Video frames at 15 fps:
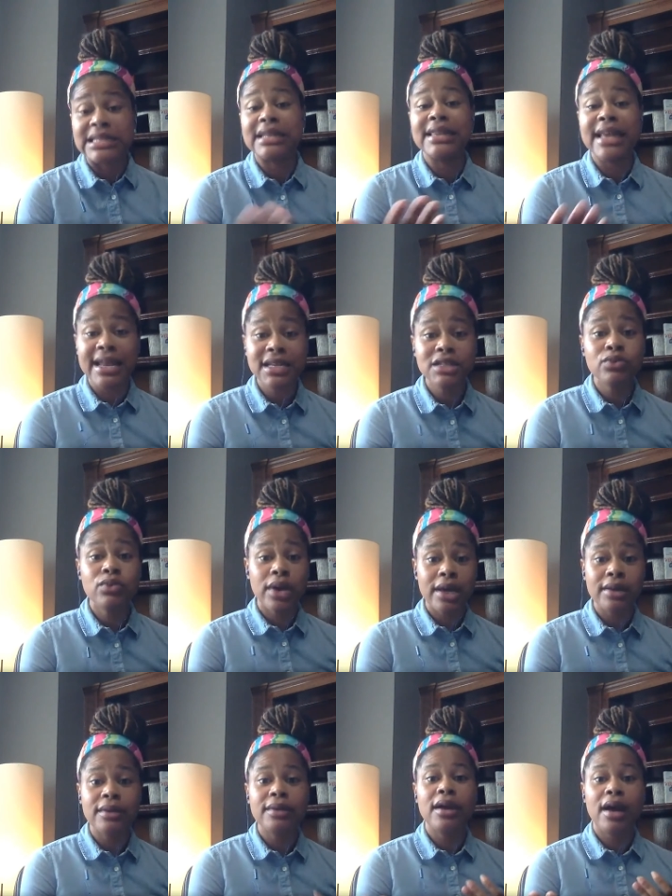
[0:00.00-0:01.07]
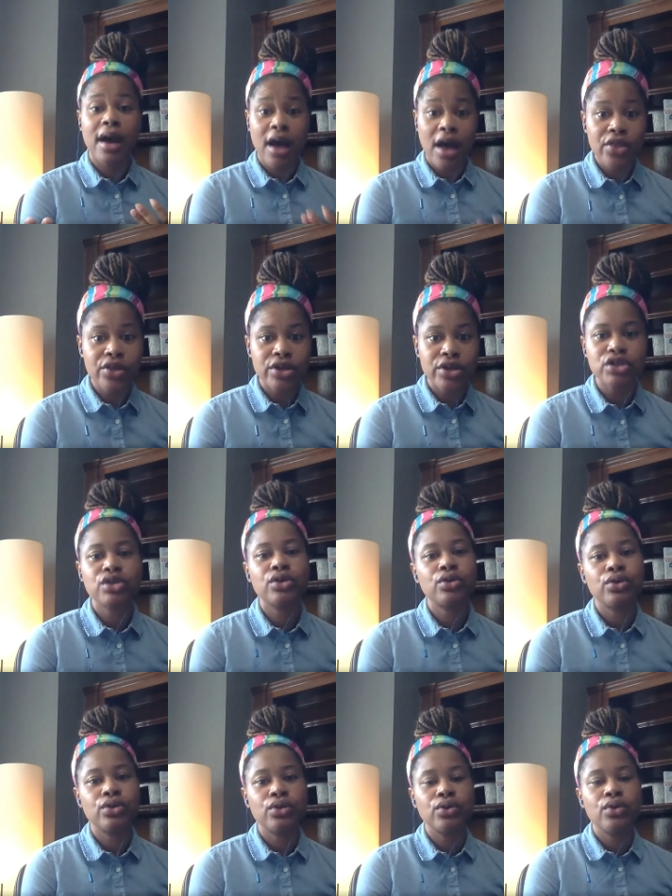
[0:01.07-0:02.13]
And that is what others
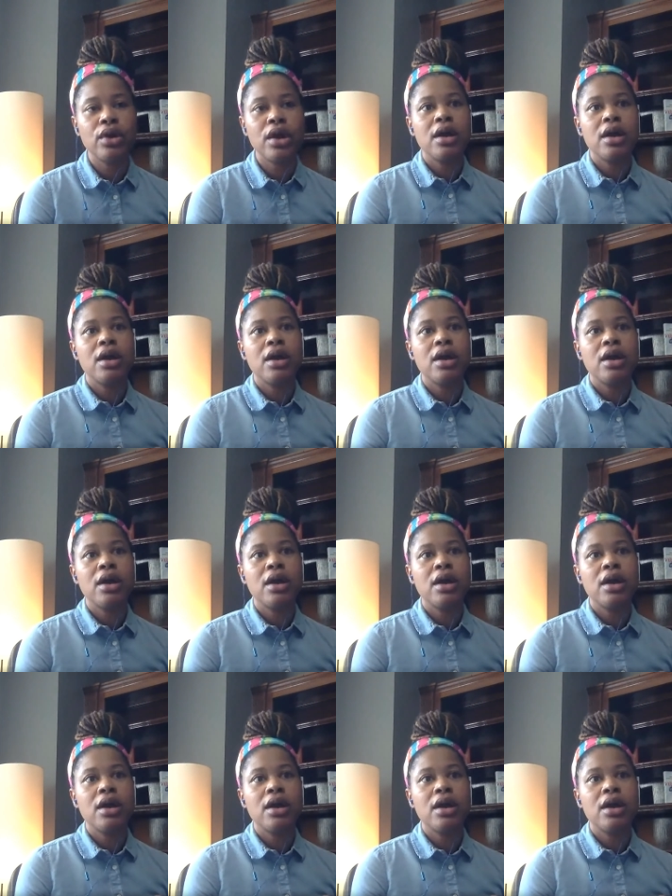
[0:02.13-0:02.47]
who